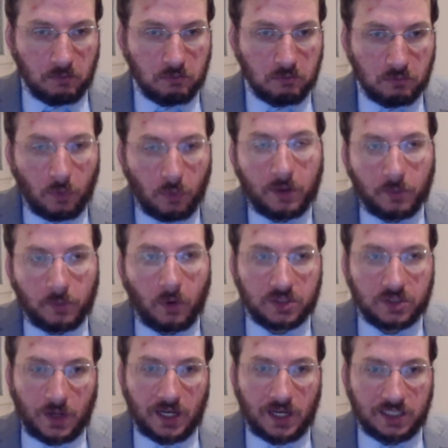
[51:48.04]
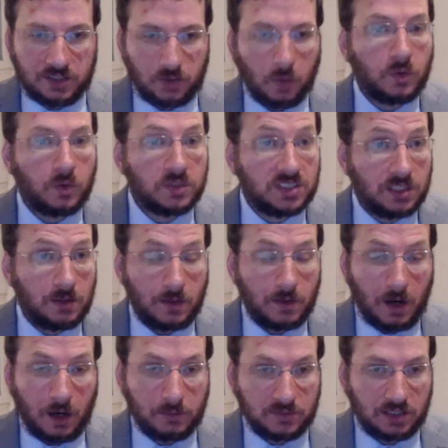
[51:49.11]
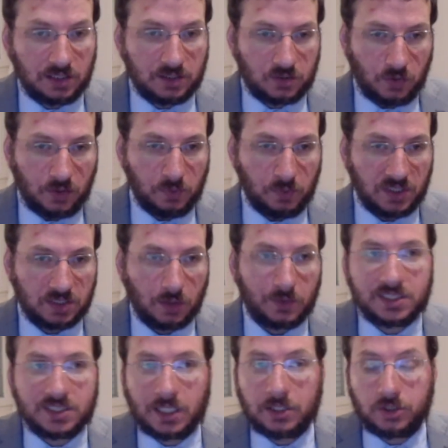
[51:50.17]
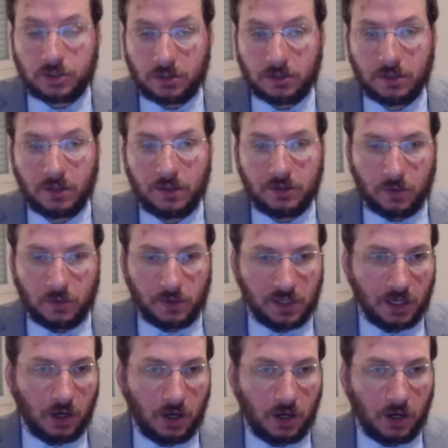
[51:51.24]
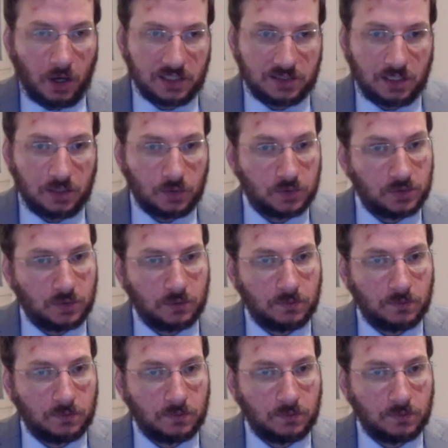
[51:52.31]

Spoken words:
more and more Israelis don't consider the arms industry to be so essential to the economy as they used to.